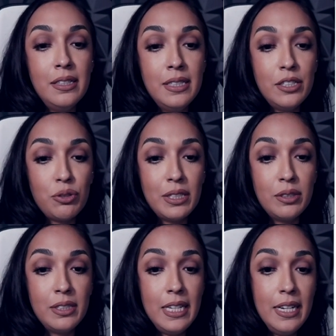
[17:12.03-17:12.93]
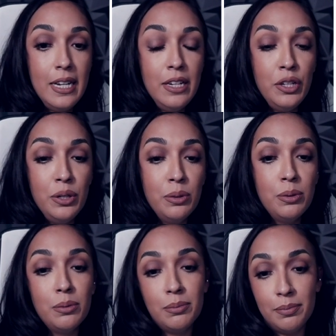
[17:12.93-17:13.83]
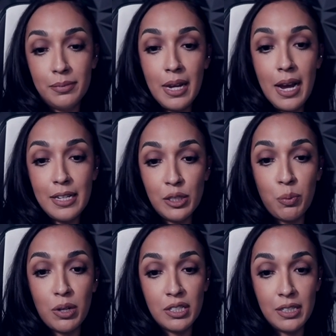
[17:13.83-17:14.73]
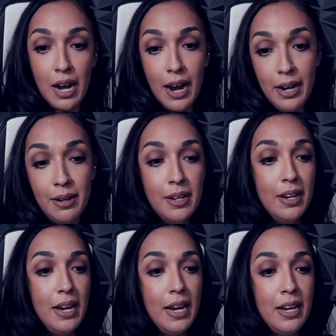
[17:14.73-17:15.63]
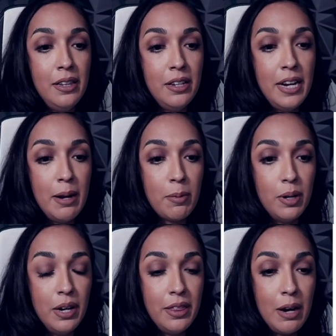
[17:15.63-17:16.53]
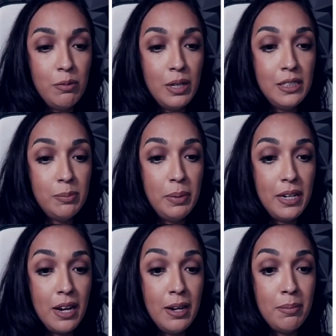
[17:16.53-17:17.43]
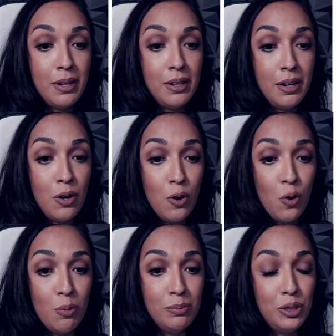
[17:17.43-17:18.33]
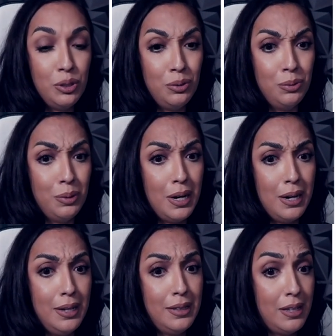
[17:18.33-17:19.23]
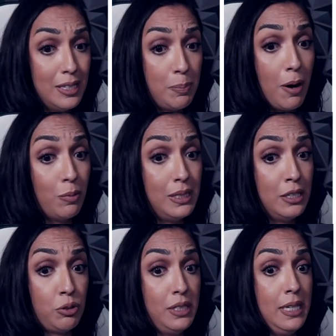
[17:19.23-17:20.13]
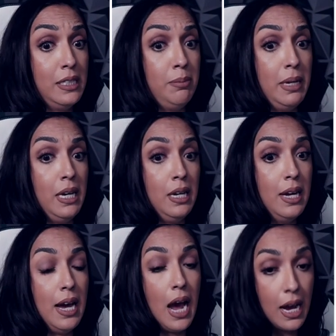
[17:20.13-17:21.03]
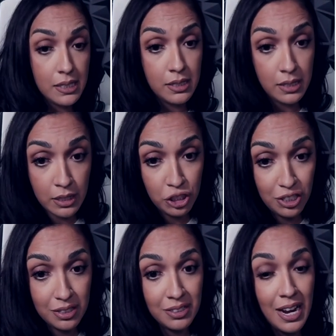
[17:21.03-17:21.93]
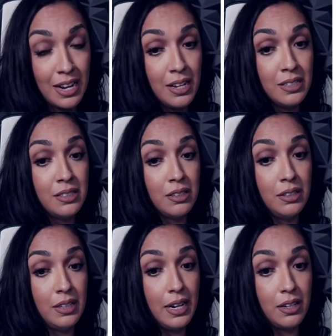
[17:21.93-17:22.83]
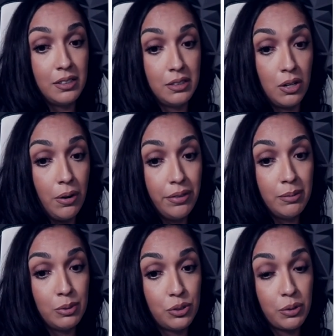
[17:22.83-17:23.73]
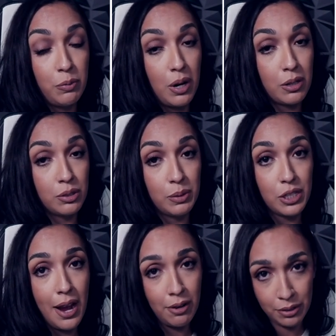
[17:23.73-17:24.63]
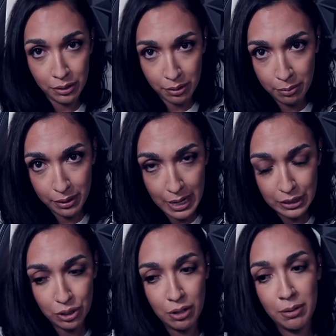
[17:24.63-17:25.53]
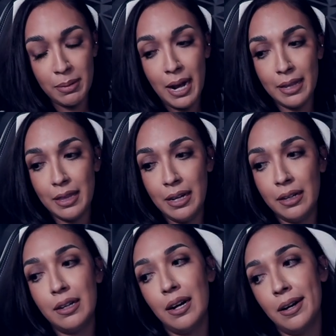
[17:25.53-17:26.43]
district's seedy new S-word side in the neighborhood that once became a home to, this part was interesting to me, S dungeons, and they call them streetwalkers, which I don't agree with that term. I think,